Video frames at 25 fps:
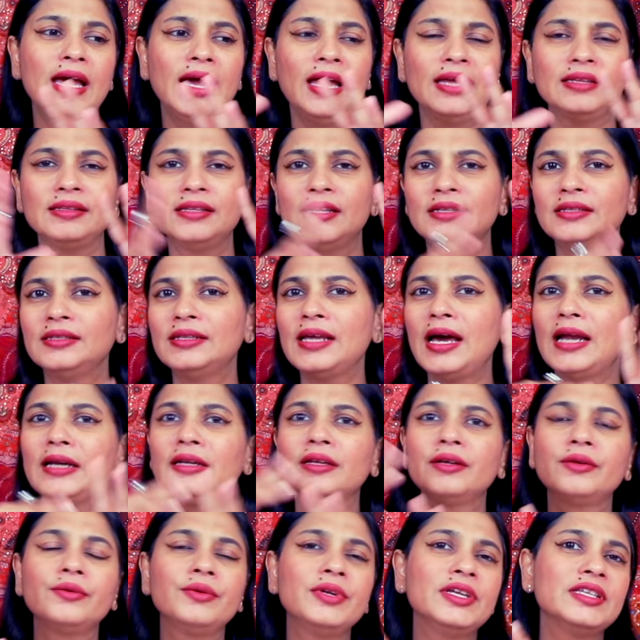and then
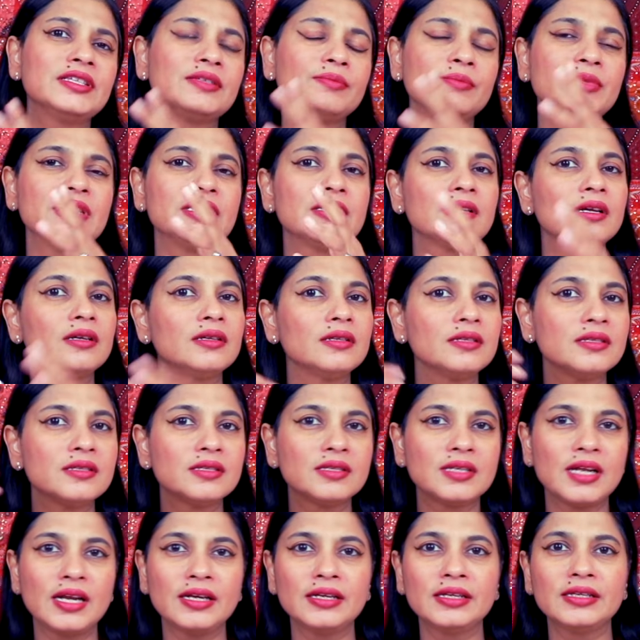that creates
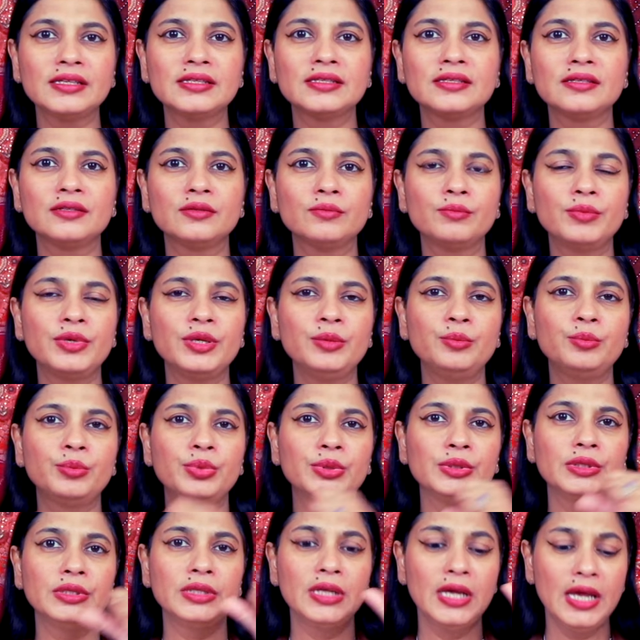misunderstandings in
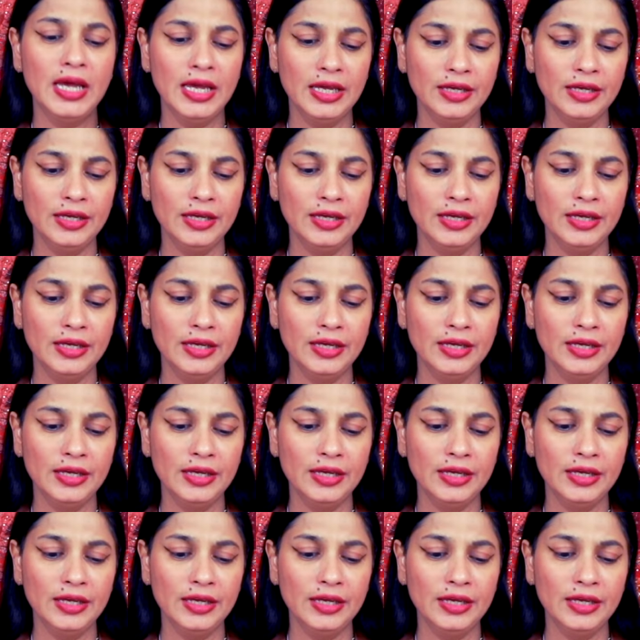people.